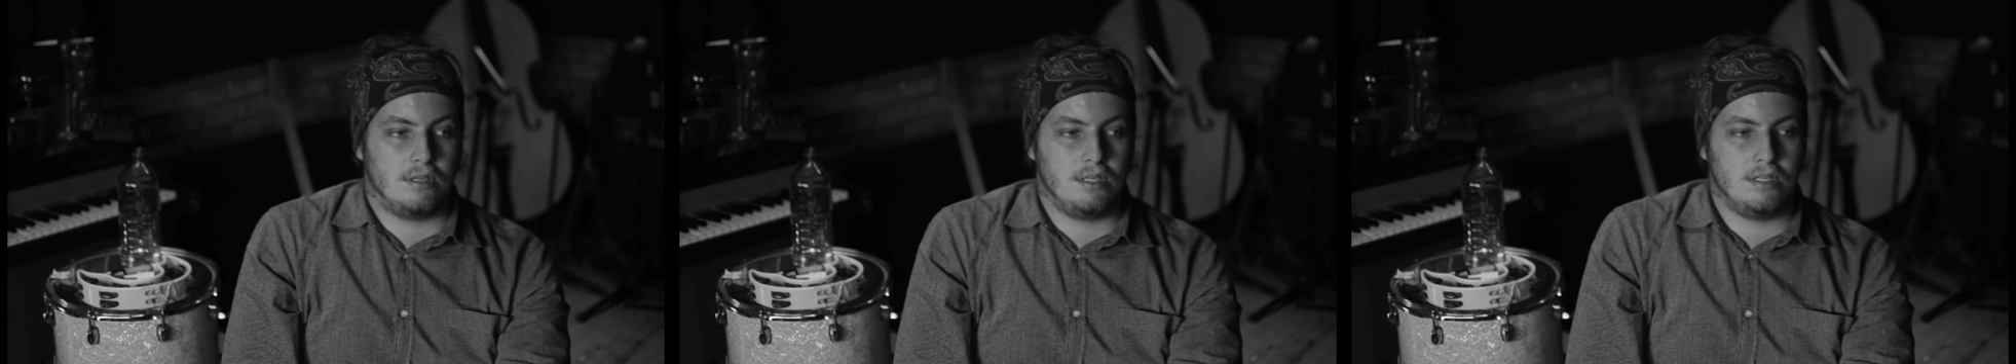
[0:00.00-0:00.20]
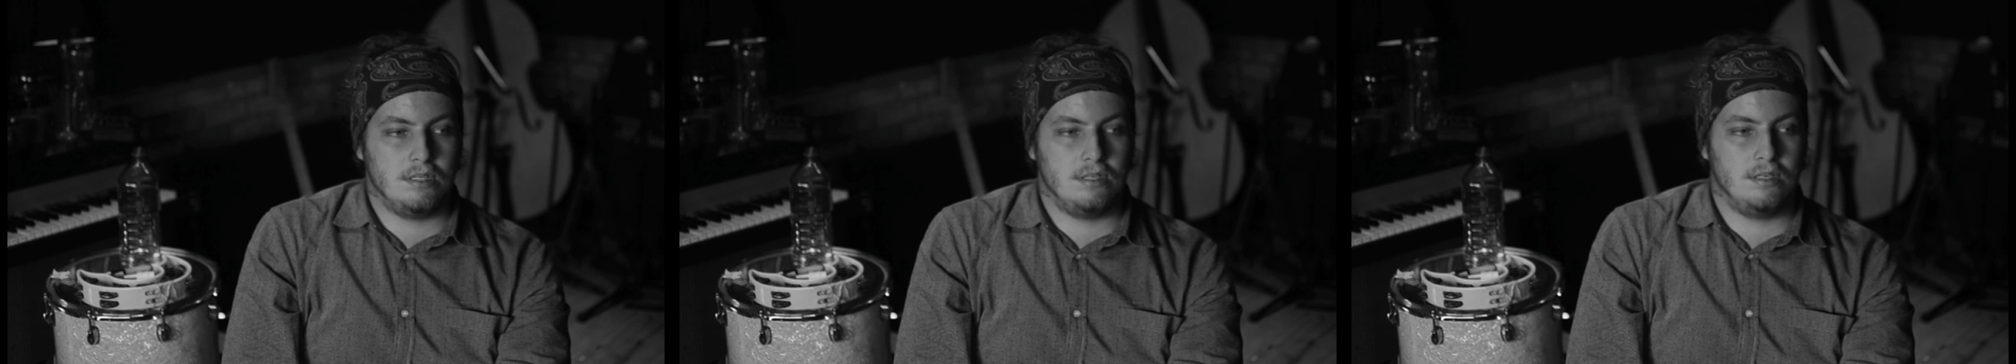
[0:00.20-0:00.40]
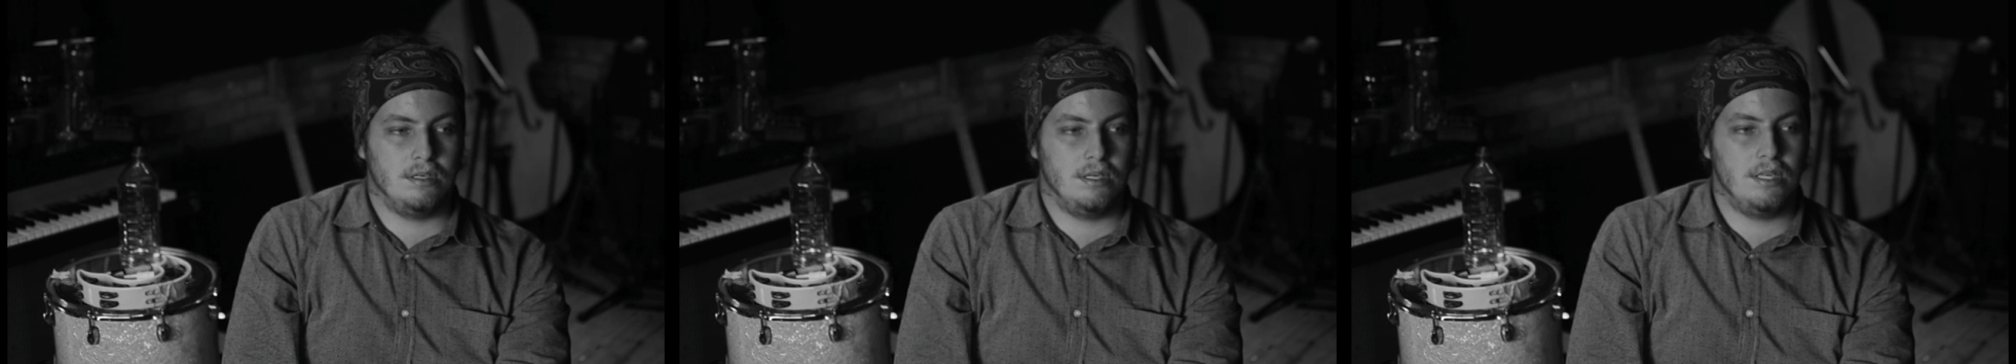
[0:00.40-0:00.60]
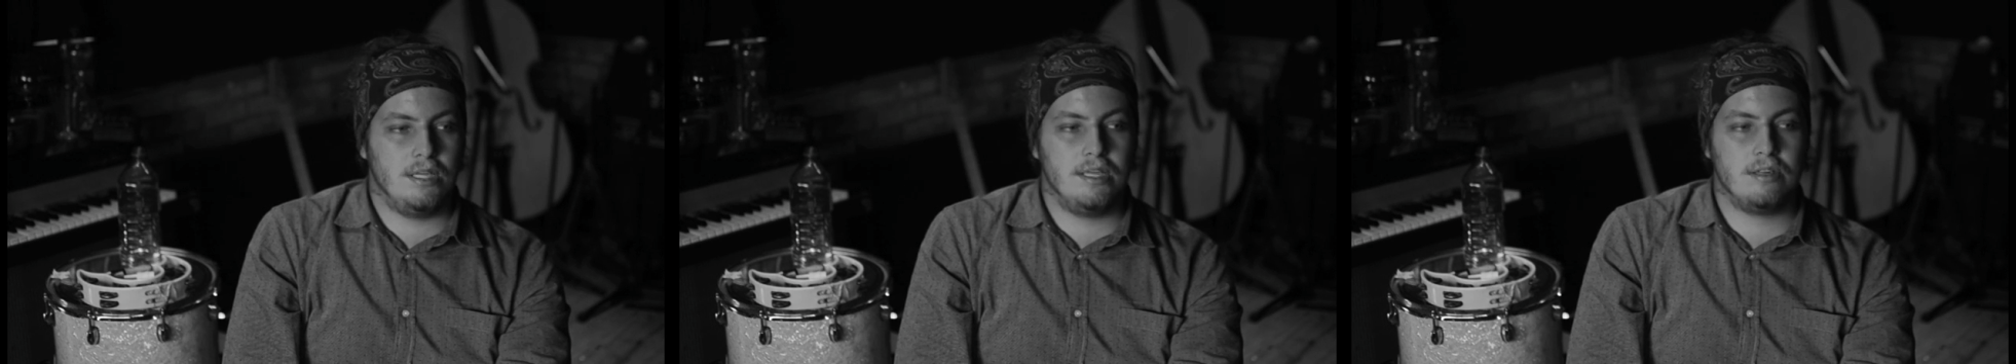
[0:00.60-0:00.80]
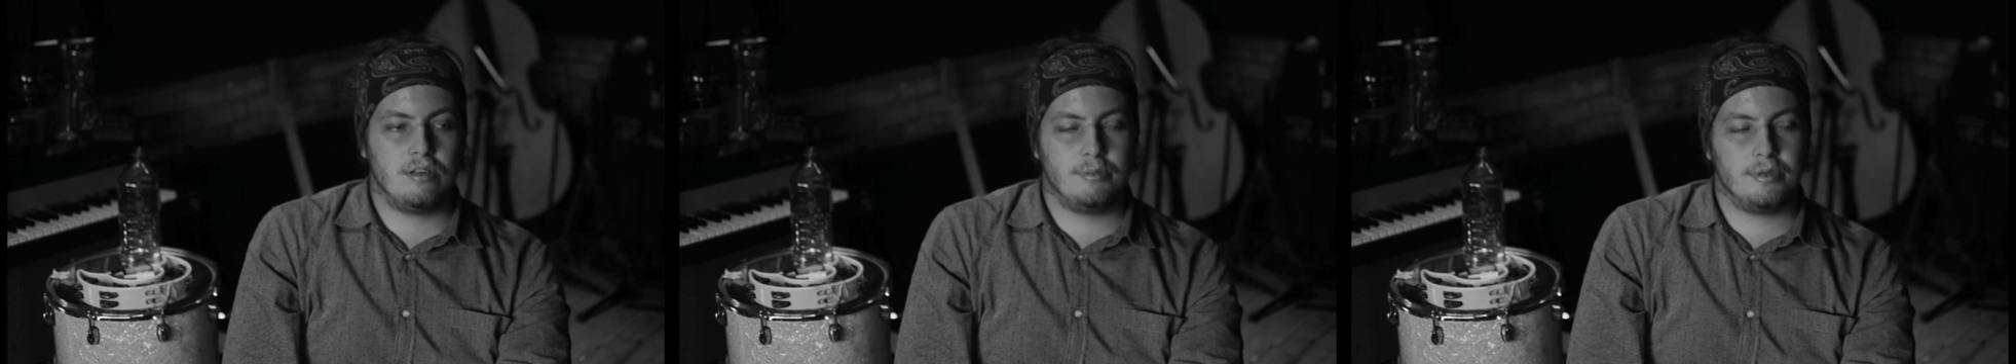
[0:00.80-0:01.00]
a
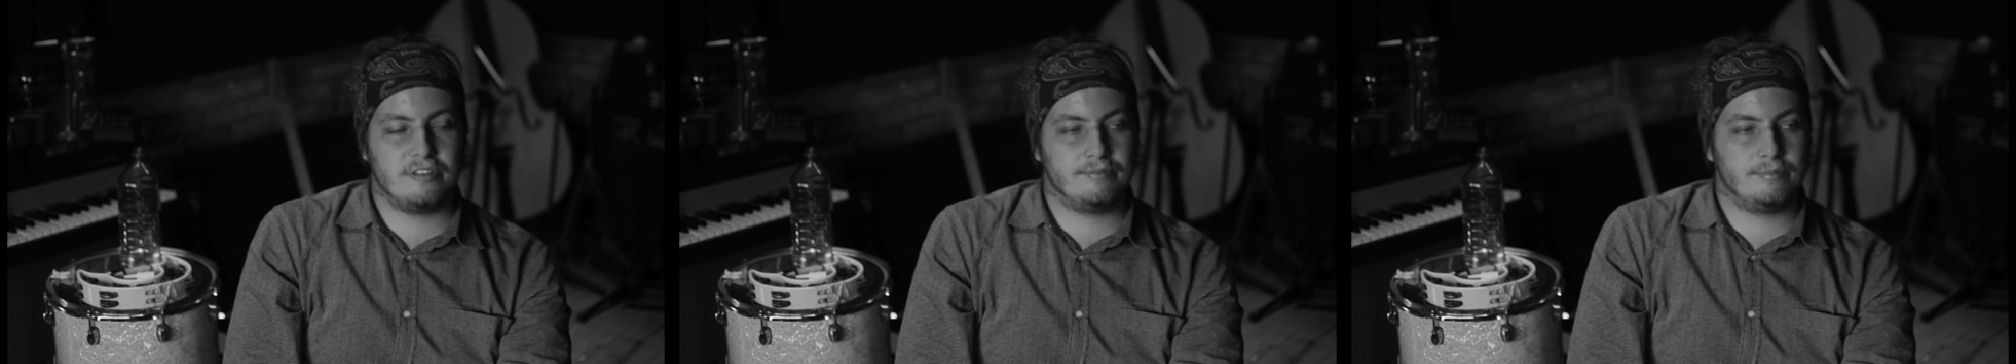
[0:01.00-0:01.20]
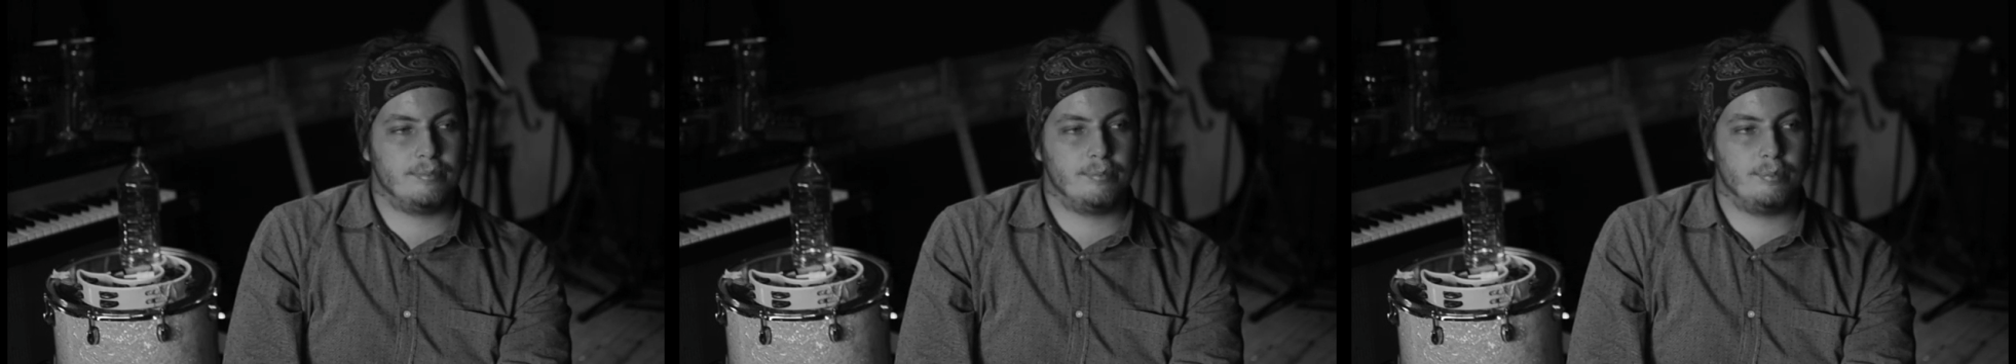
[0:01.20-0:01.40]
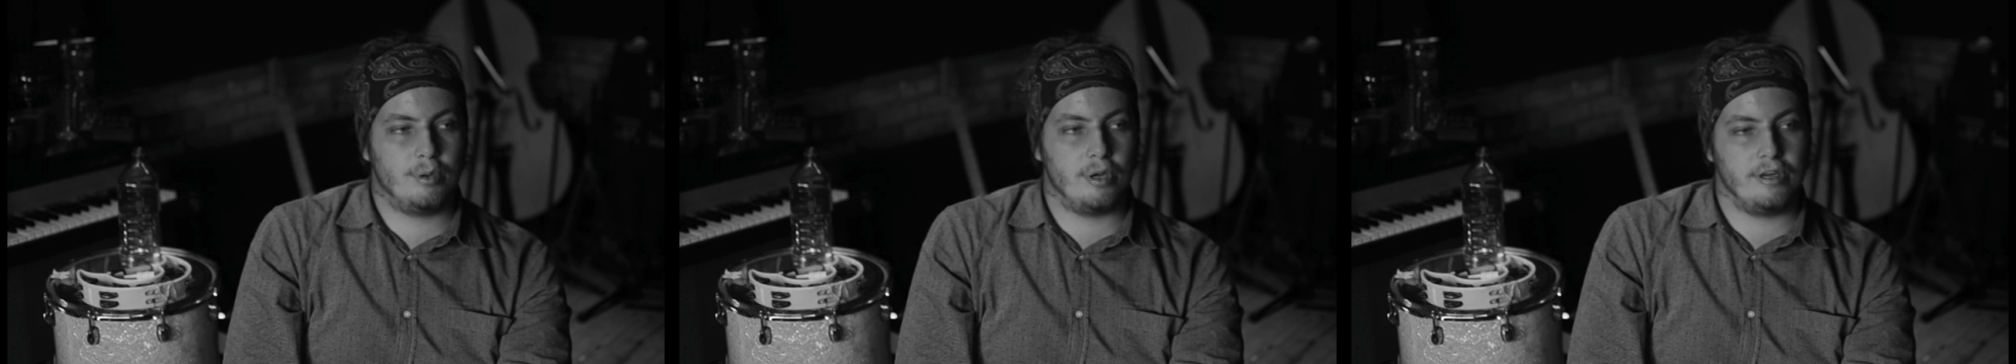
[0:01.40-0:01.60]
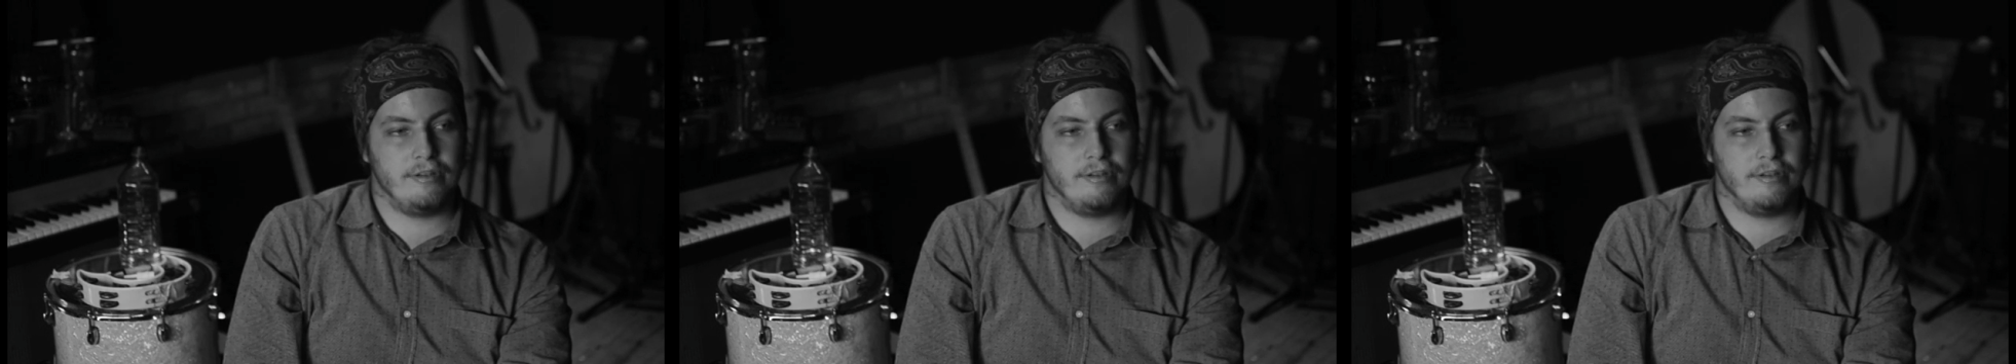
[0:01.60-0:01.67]
little bit of Bon